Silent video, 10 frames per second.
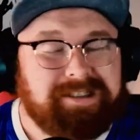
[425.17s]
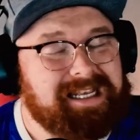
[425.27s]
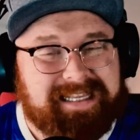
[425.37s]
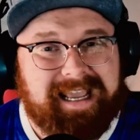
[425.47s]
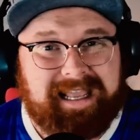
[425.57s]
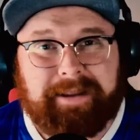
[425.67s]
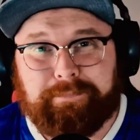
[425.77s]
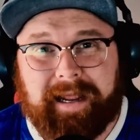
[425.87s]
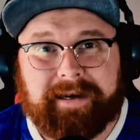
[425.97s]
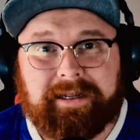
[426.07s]
So that's their game
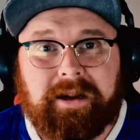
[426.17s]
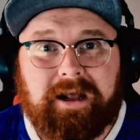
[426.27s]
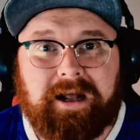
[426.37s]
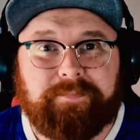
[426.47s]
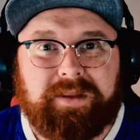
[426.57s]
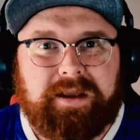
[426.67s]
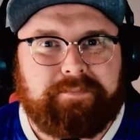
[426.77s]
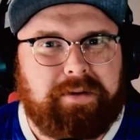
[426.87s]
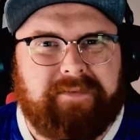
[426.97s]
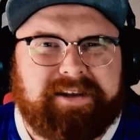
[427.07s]
plan. Um,
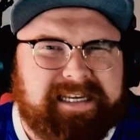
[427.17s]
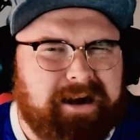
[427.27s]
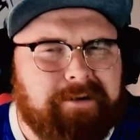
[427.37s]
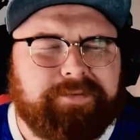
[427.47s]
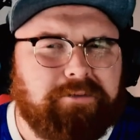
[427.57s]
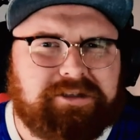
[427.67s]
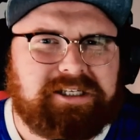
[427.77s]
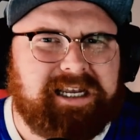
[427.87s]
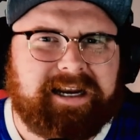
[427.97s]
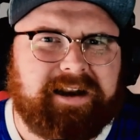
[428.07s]
but we'll have to see how it unfolds in
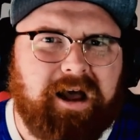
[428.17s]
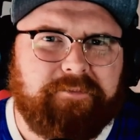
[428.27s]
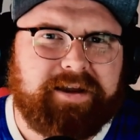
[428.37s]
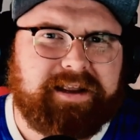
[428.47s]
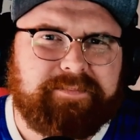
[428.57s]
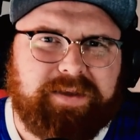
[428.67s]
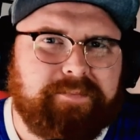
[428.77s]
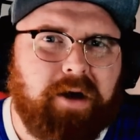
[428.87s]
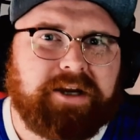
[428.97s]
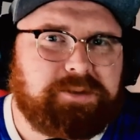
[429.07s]
the second half. It, it,
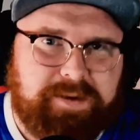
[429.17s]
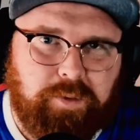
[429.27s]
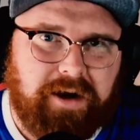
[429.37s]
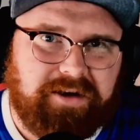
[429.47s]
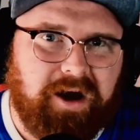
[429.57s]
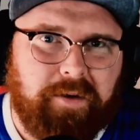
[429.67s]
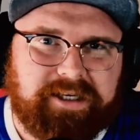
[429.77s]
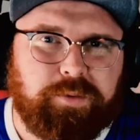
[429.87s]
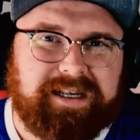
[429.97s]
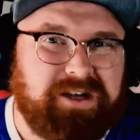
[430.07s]
it, might just be one goal
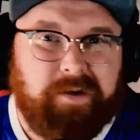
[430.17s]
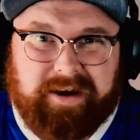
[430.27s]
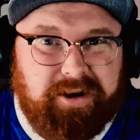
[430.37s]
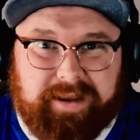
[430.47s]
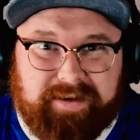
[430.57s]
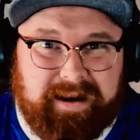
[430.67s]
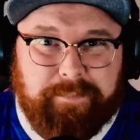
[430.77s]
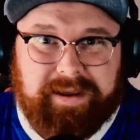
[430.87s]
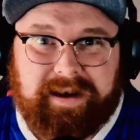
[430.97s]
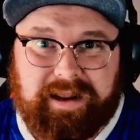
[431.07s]
that swings it, or it could even end
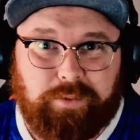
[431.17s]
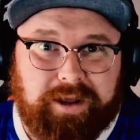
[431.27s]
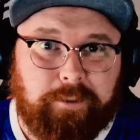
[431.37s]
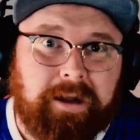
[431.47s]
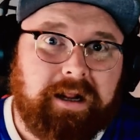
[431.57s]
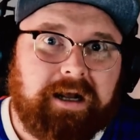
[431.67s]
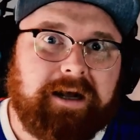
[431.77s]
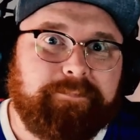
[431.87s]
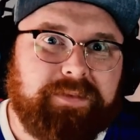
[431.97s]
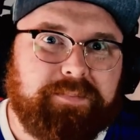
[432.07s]
up being nil-nil.
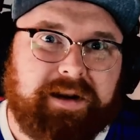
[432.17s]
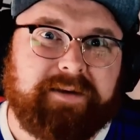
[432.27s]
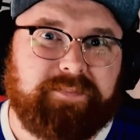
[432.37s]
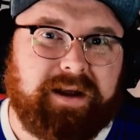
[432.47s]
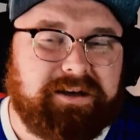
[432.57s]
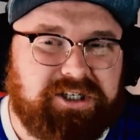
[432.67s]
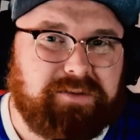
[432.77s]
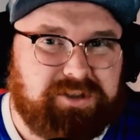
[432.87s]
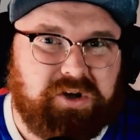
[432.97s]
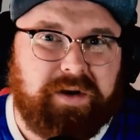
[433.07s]
Um, but it,
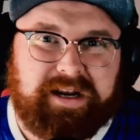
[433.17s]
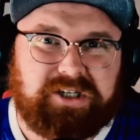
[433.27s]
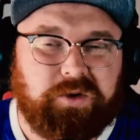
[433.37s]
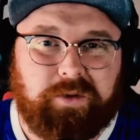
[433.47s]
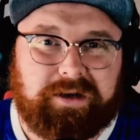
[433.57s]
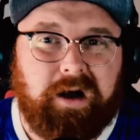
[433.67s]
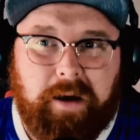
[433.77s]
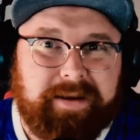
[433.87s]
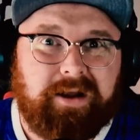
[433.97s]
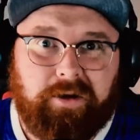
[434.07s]
Gills do need to score a goal.
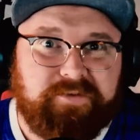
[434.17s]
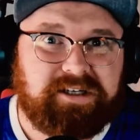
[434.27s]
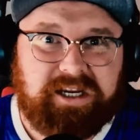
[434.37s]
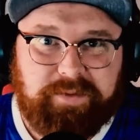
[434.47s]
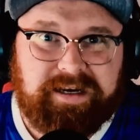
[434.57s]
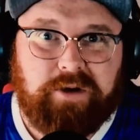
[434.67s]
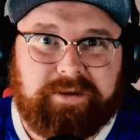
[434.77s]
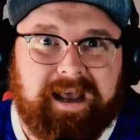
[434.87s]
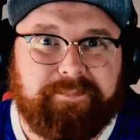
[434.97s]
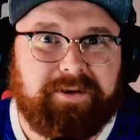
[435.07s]
I mean, obviously we know
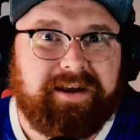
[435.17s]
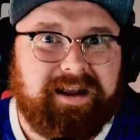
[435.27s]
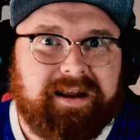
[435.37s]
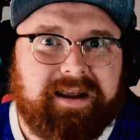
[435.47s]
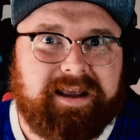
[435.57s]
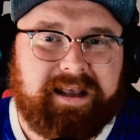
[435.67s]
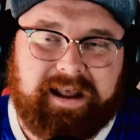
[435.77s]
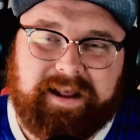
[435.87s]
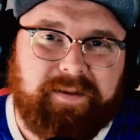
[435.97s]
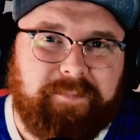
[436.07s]
that, but it,
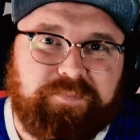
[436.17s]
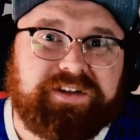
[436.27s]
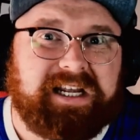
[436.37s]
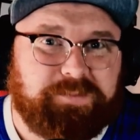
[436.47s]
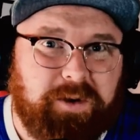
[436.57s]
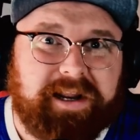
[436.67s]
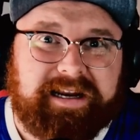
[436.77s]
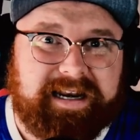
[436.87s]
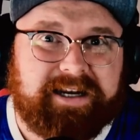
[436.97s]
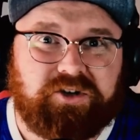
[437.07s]
I, I,
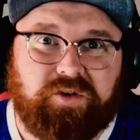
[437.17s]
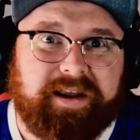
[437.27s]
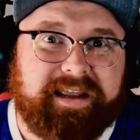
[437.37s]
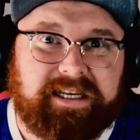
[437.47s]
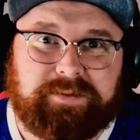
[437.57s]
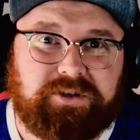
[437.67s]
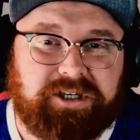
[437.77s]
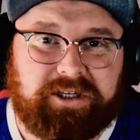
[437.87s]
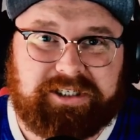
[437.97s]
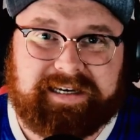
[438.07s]
desperately need to try and get some
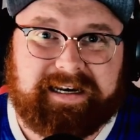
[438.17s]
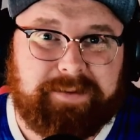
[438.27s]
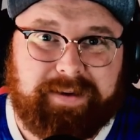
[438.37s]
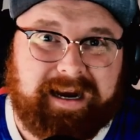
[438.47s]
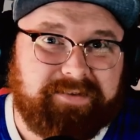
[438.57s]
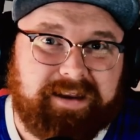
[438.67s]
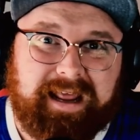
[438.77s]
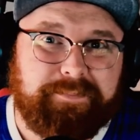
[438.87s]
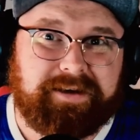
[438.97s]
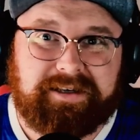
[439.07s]
chances to get in the back of the
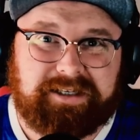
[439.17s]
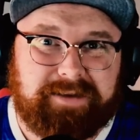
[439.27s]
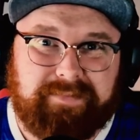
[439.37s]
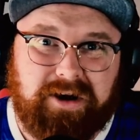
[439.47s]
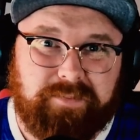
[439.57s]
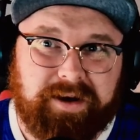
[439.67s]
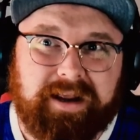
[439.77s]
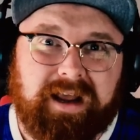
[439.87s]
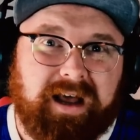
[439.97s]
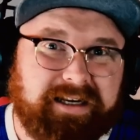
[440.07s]
net because at the moment,
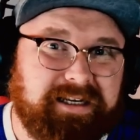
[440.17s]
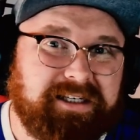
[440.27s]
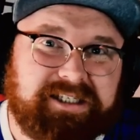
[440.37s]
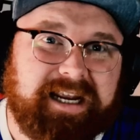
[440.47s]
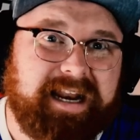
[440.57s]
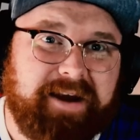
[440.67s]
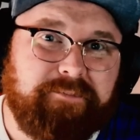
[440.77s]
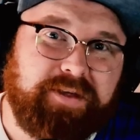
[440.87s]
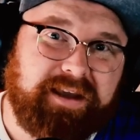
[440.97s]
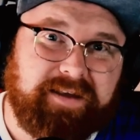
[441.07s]
I, I sitting here
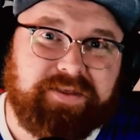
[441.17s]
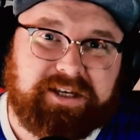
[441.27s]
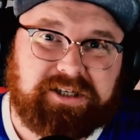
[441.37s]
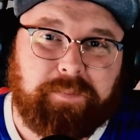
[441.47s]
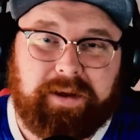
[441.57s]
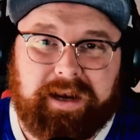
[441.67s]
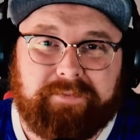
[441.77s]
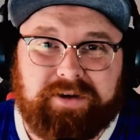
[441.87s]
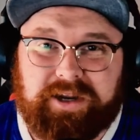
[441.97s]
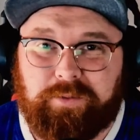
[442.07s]
and thinking this could be
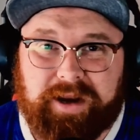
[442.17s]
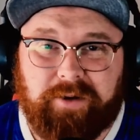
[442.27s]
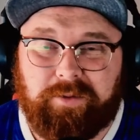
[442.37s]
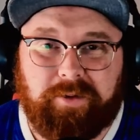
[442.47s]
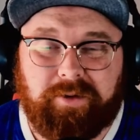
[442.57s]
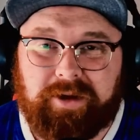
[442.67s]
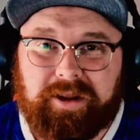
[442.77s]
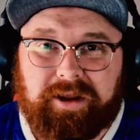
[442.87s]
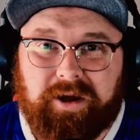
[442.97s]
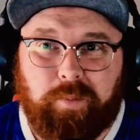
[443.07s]
another nil nil or
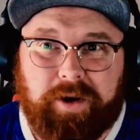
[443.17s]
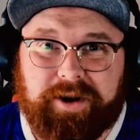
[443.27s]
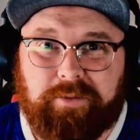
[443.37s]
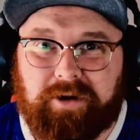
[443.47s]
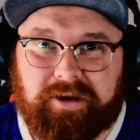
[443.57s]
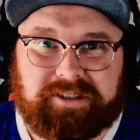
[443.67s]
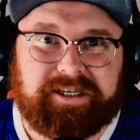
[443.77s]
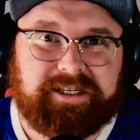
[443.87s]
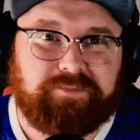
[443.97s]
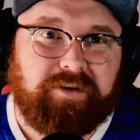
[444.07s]
a one nil
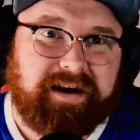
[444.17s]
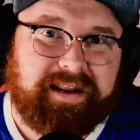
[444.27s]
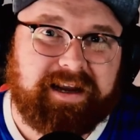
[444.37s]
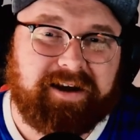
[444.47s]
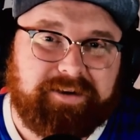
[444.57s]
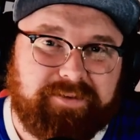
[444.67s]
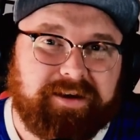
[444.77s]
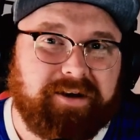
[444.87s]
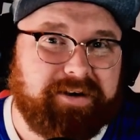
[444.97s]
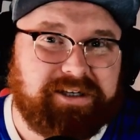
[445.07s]
loss is really kind of
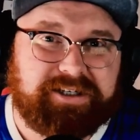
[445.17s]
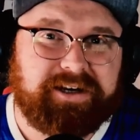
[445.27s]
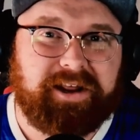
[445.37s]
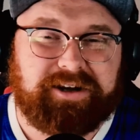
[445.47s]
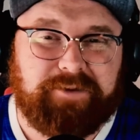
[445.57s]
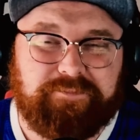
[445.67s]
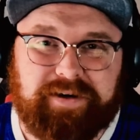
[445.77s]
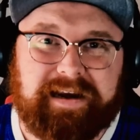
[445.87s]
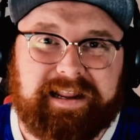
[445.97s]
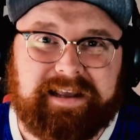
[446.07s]
gut wrenching, and I don't
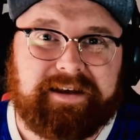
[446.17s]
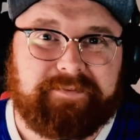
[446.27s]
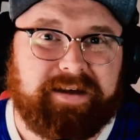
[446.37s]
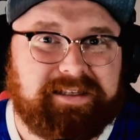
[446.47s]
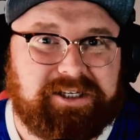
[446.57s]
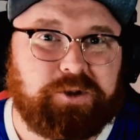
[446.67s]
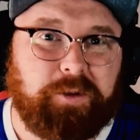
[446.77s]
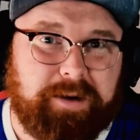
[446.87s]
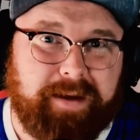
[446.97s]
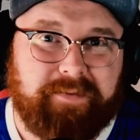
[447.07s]
really fancy
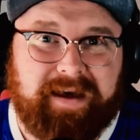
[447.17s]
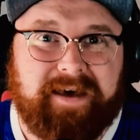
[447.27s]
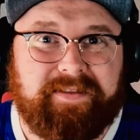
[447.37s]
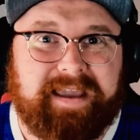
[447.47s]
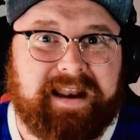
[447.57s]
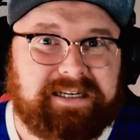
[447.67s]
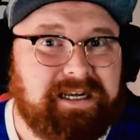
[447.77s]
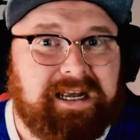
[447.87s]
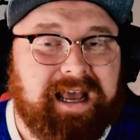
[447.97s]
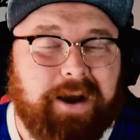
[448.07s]
talking about that at the end.
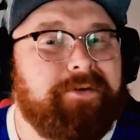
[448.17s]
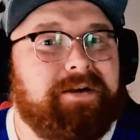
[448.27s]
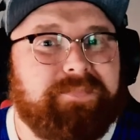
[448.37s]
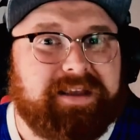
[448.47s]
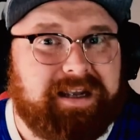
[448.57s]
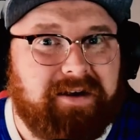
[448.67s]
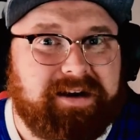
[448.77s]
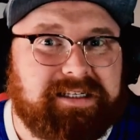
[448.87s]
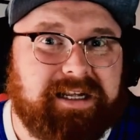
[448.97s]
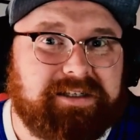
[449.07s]
However, it
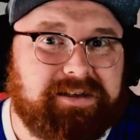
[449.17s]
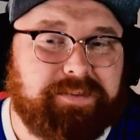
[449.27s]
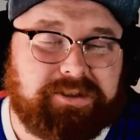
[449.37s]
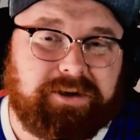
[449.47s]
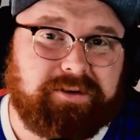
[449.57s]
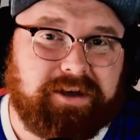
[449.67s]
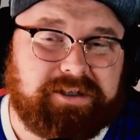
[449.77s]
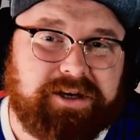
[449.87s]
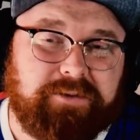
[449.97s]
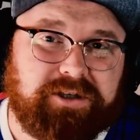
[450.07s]
currently stands but
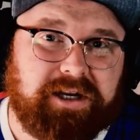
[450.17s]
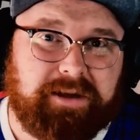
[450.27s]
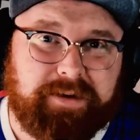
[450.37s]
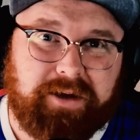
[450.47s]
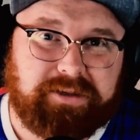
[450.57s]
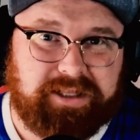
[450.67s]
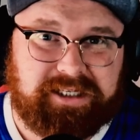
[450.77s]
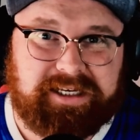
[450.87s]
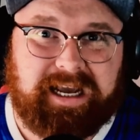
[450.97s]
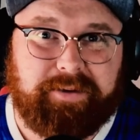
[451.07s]
Doncaster nil, Gillingham nil. So
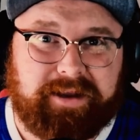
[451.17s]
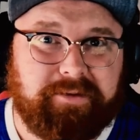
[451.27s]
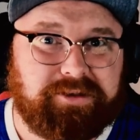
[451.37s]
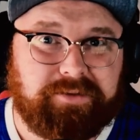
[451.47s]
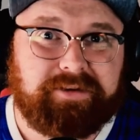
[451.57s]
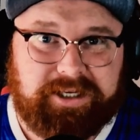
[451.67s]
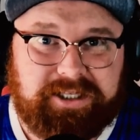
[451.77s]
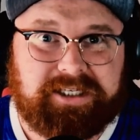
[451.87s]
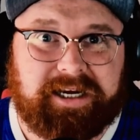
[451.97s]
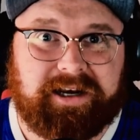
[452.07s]
let's see how it goes on in
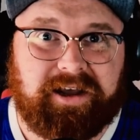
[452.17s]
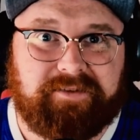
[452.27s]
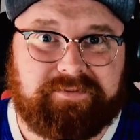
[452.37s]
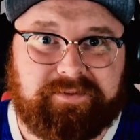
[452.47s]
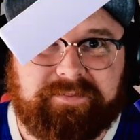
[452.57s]
the second half.